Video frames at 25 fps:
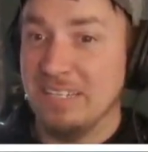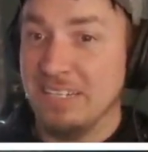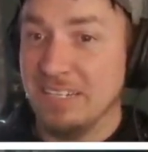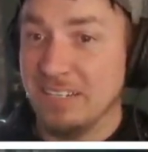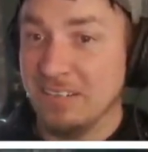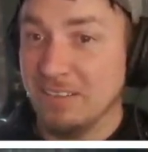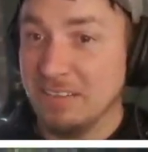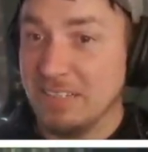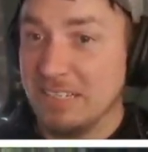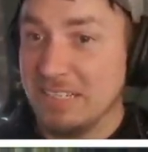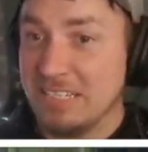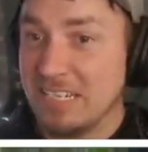
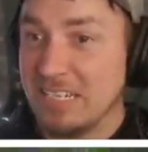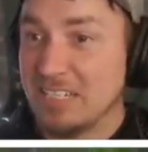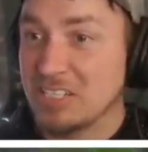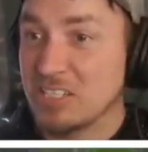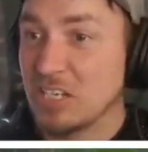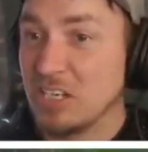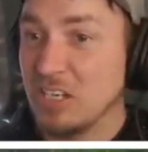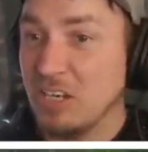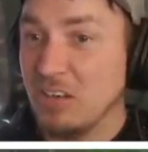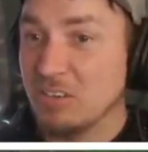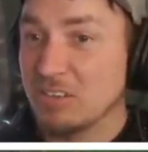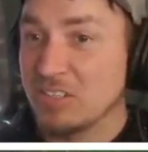you know, it
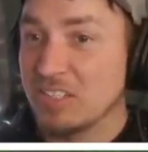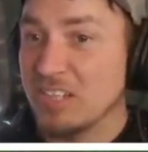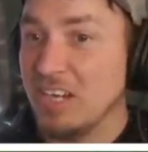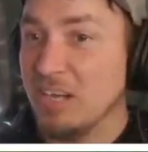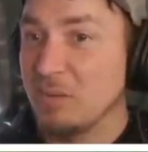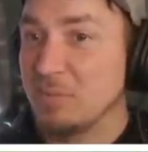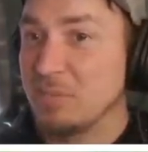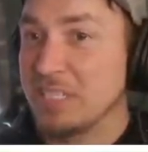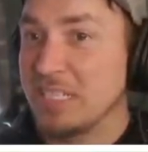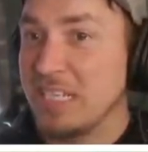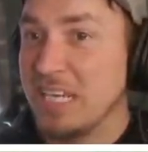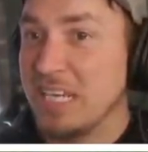takes a long
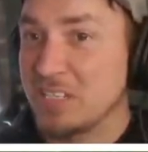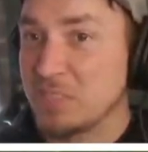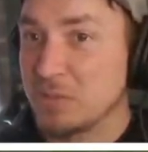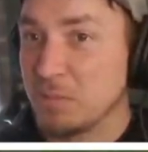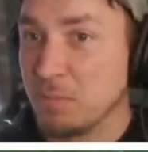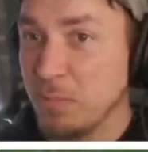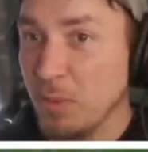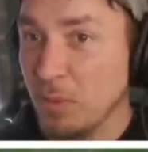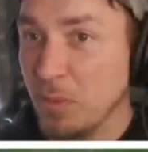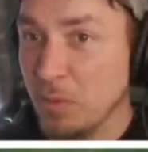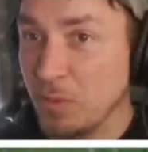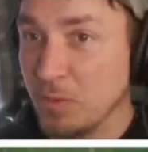time to get
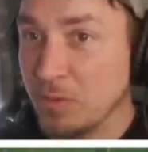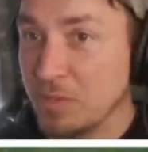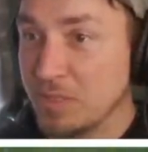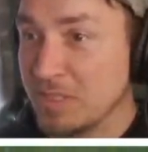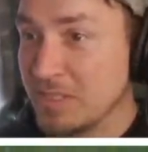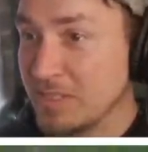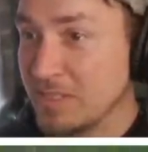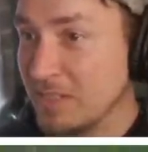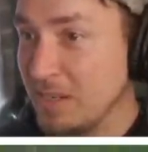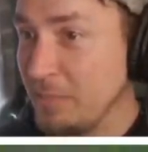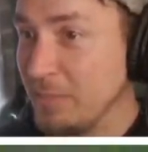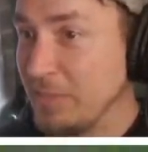to
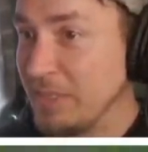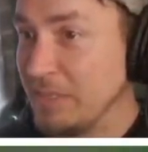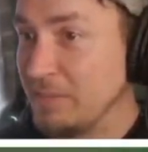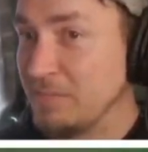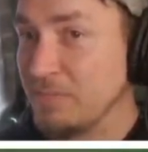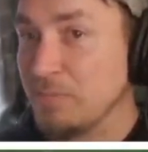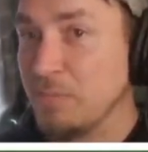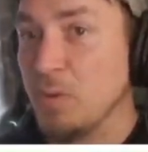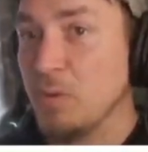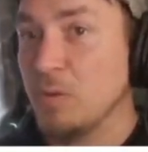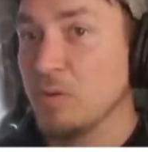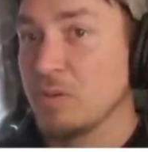Borgs. I
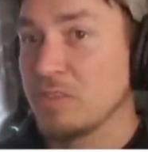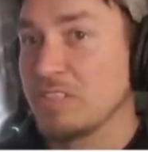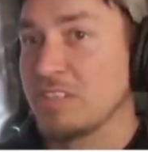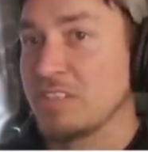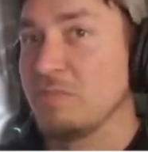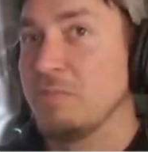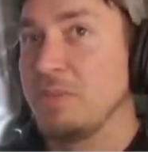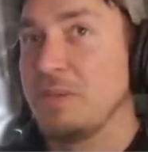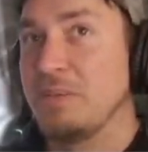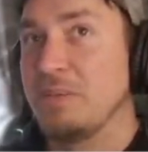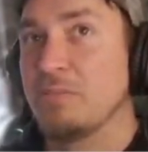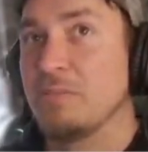mean,
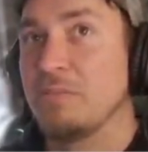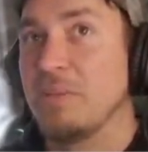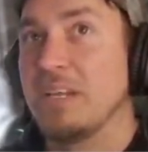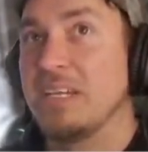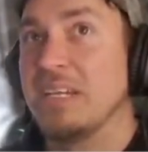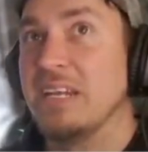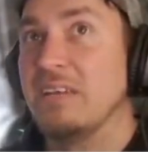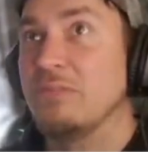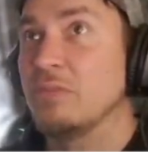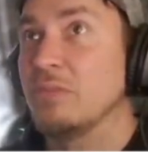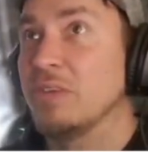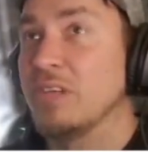Borgs can be from
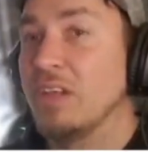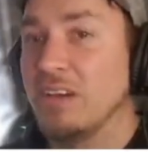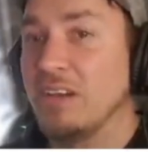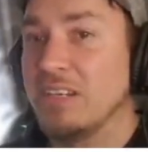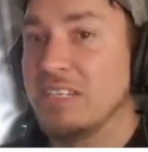like level